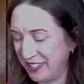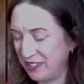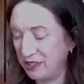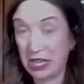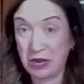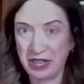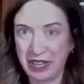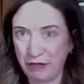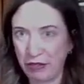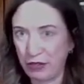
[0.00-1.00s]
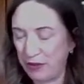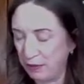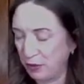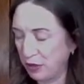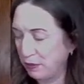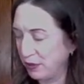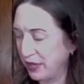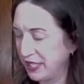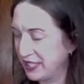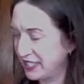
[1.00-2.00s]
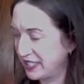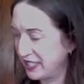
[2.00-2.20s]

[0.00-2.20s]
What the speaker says: So now I have 3 more points.